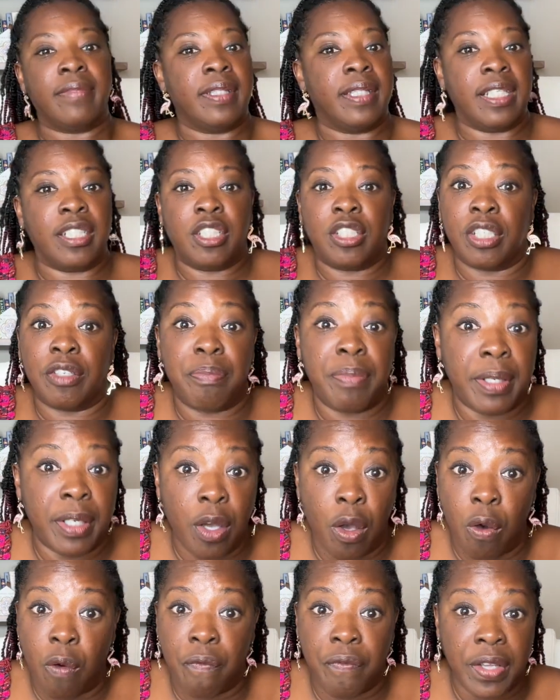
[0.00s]
This should have been
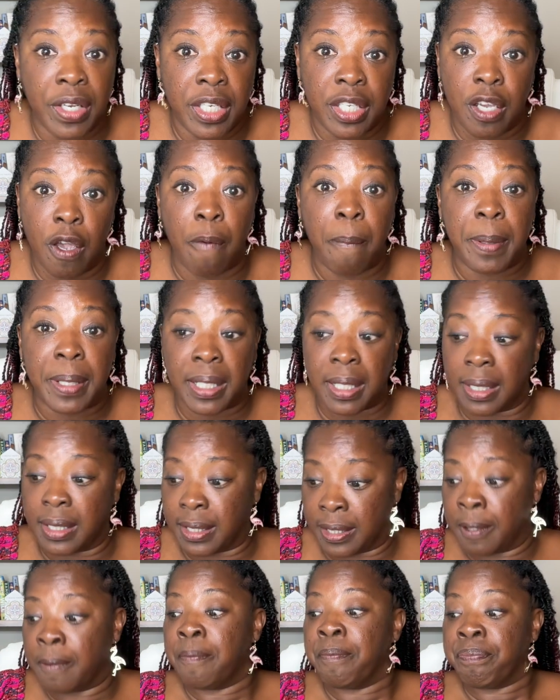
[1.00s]
a whole video
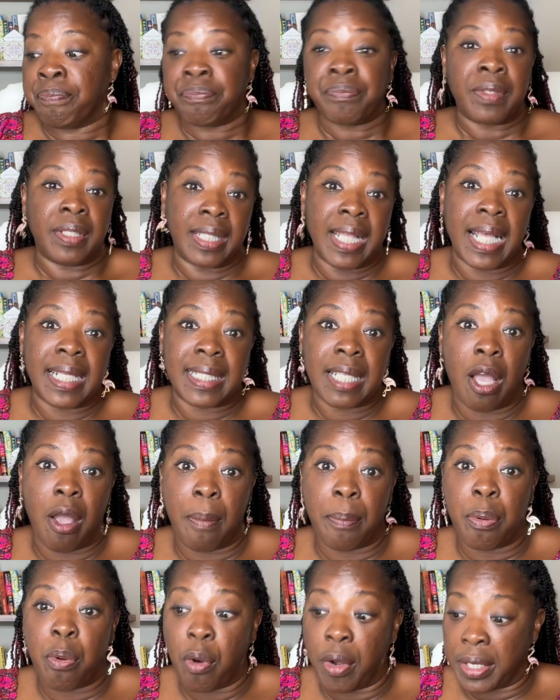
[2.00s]
because that's how
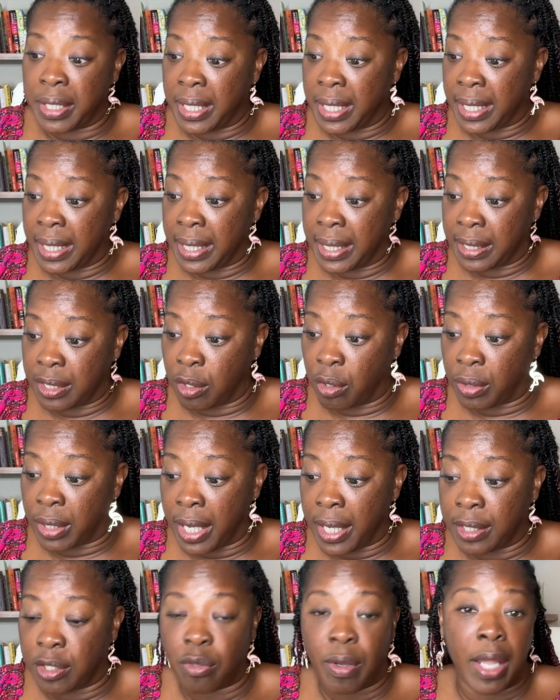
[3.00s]
important it is.
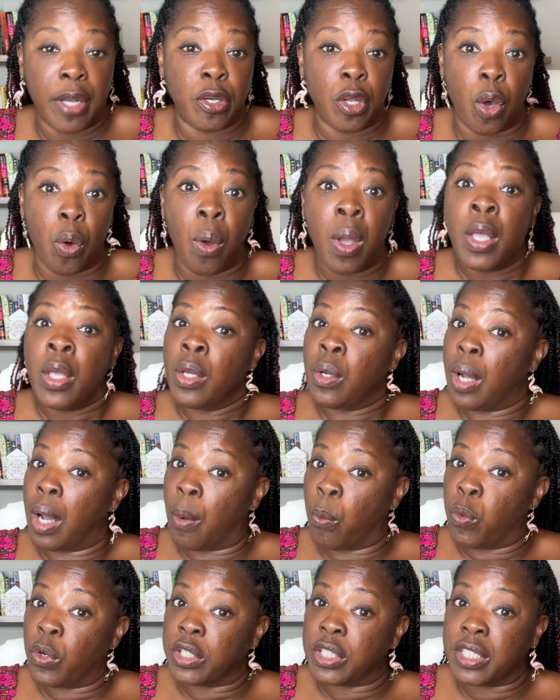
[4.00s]
Okay, so I know
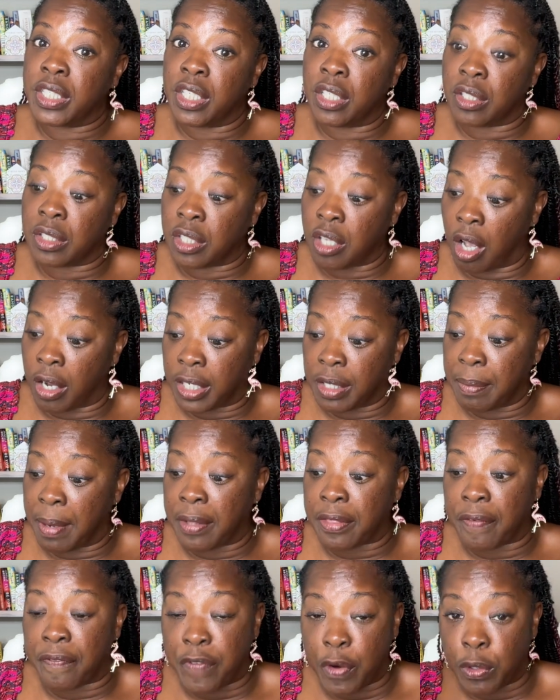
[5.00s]
we're still talking
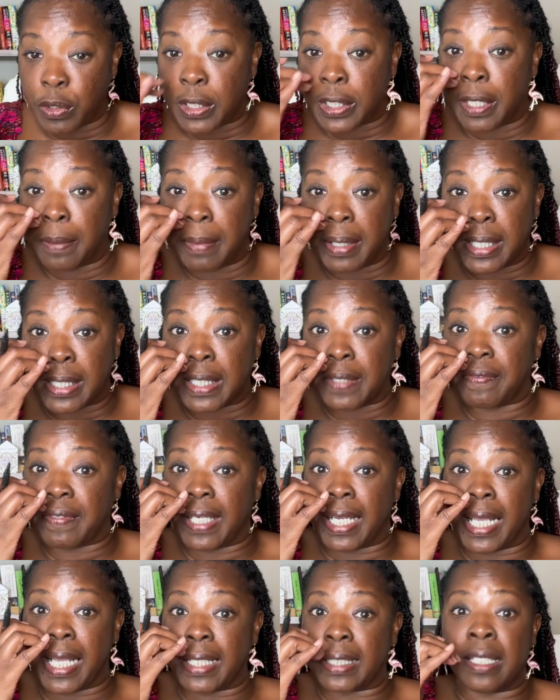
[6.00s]
about the first 10 minutes of
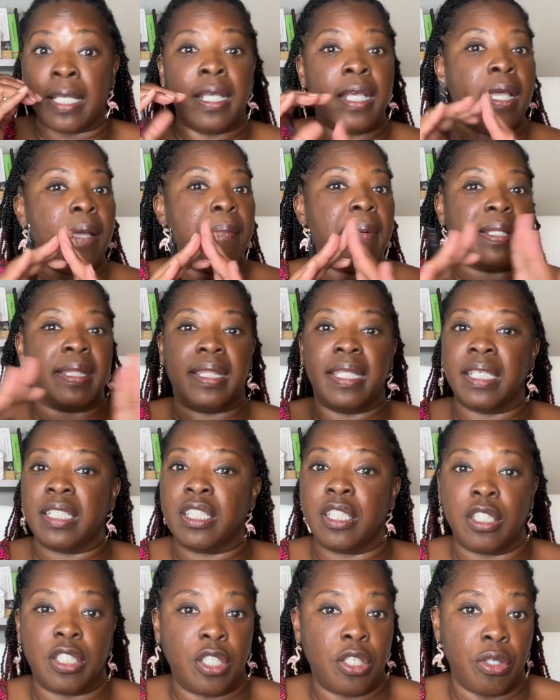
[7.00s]
class, but
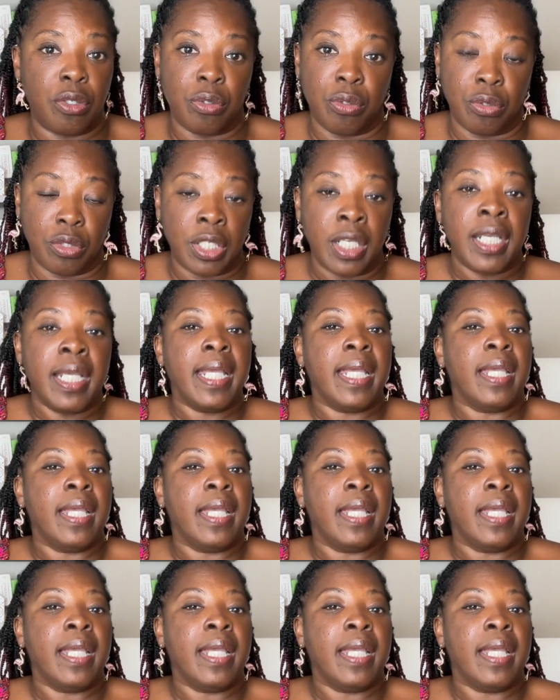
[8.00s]
this is huge.